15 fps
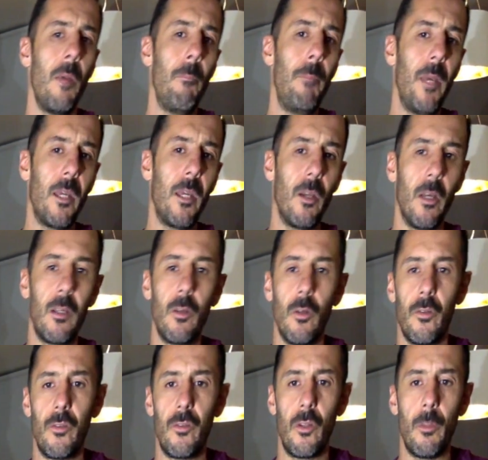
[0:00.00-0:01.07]
Bigger
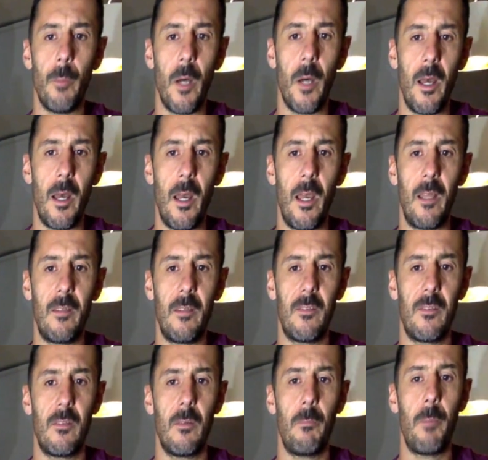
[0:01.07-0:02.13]
angles on the
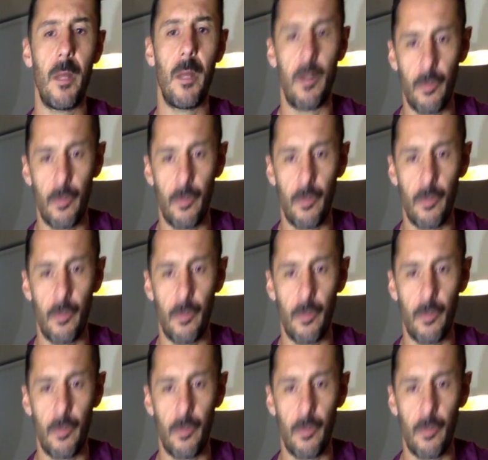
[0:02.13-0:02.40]
bikes, better